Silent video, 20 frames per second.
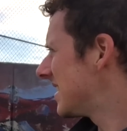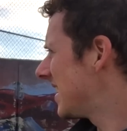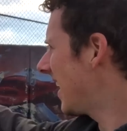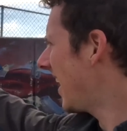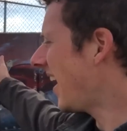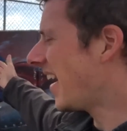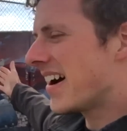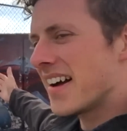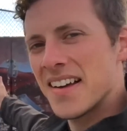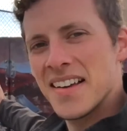
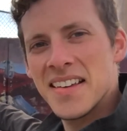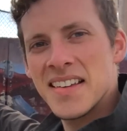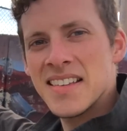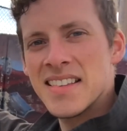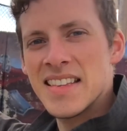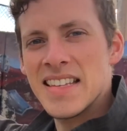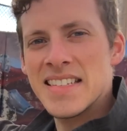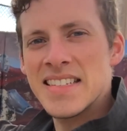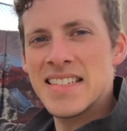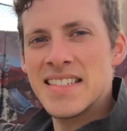Yeah,
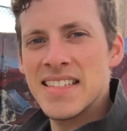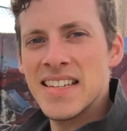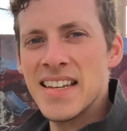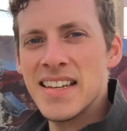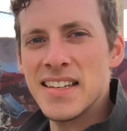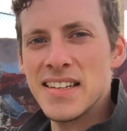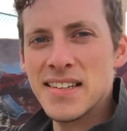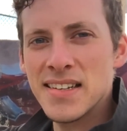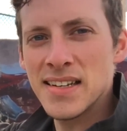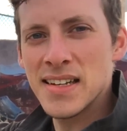this is
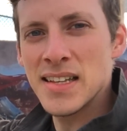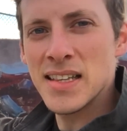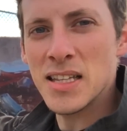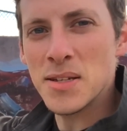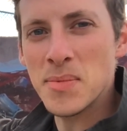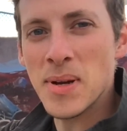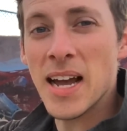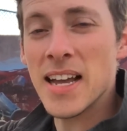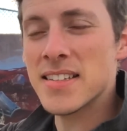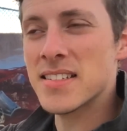it.
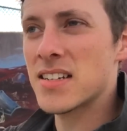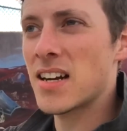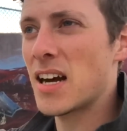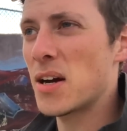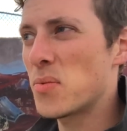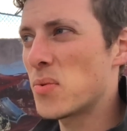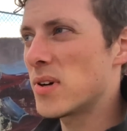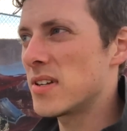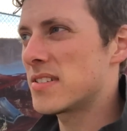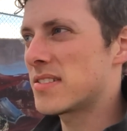The
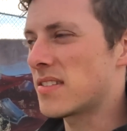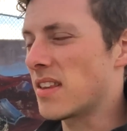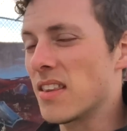mascot was